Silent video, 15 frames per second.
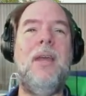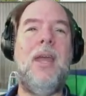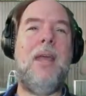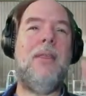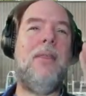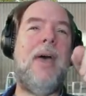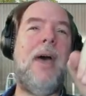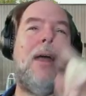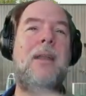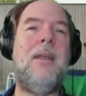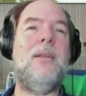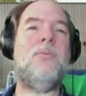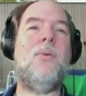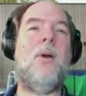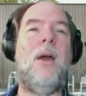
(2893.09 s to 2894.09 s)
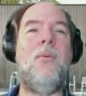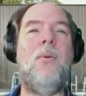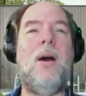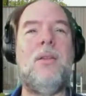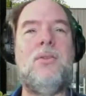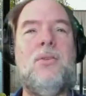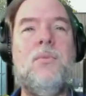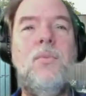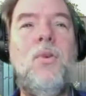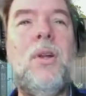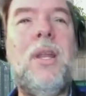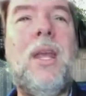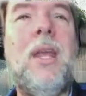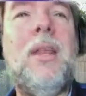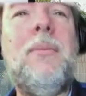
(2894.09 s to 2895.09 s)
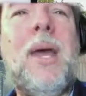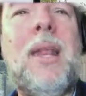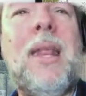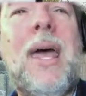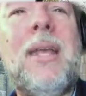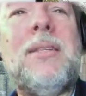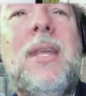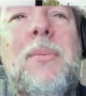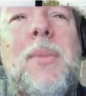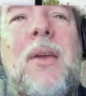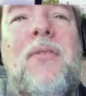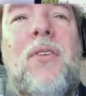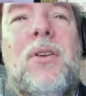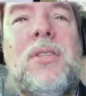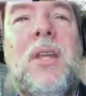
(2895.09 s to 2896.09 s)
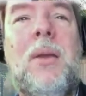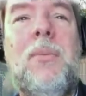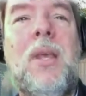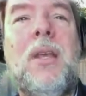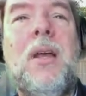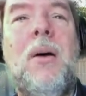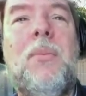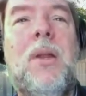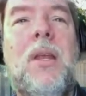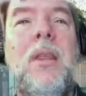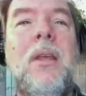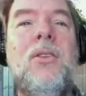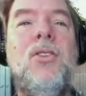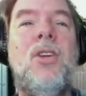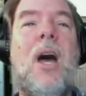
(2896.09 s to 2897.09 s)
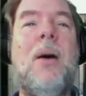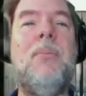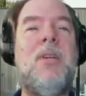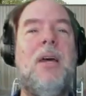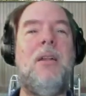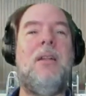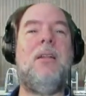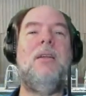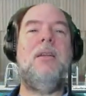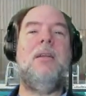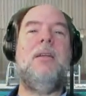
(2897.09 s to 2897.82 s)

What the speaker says: And that is where I want to put in my last name, my first name, the company, the job title,